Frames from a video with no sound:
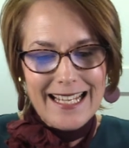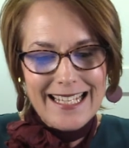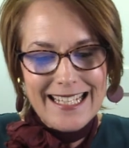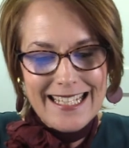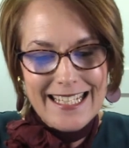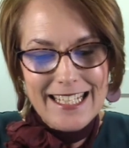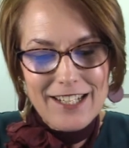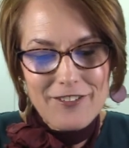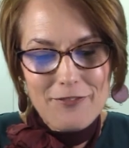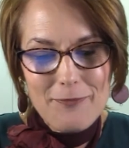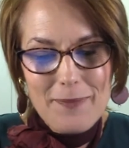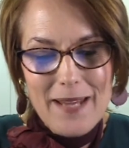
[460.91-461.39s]

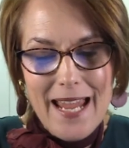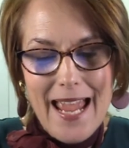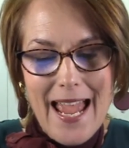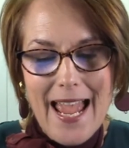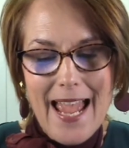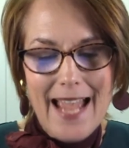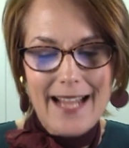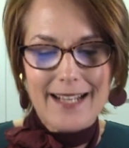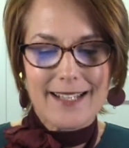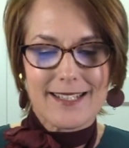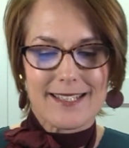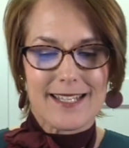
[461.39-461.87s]
Give me
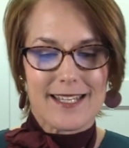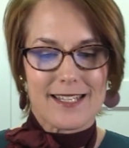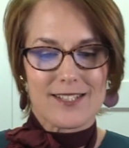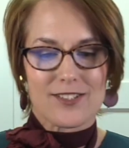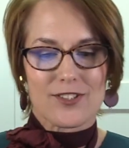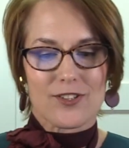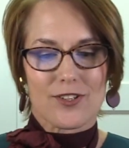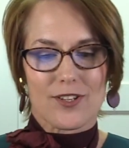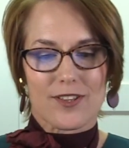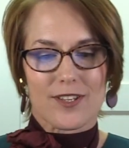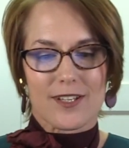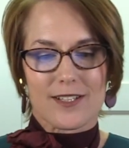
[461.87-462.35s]
access
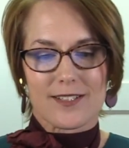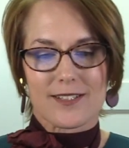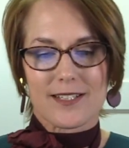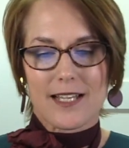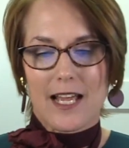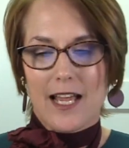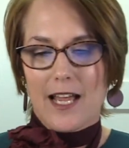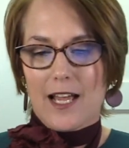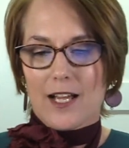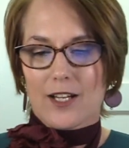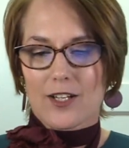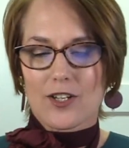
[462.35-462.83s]
to this.
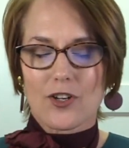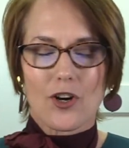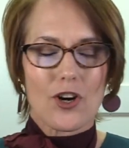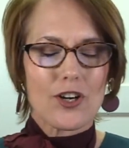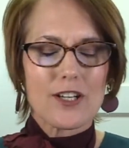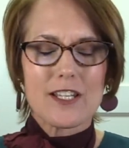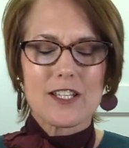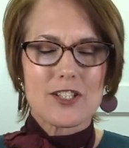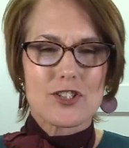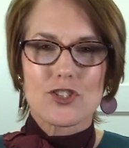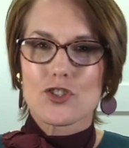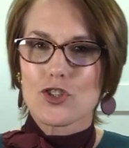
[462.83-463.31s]

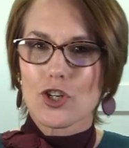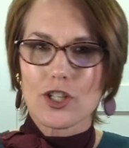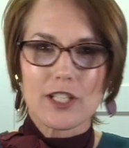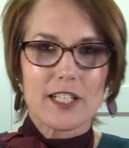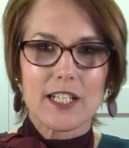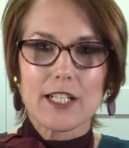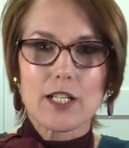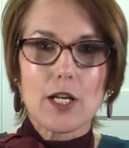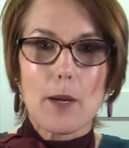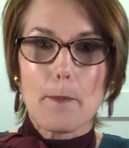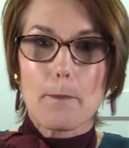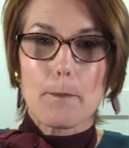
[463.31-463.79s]
God is not
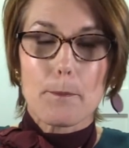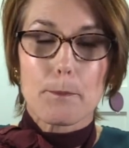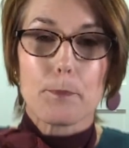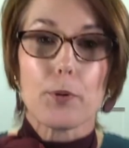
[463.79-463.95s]
going to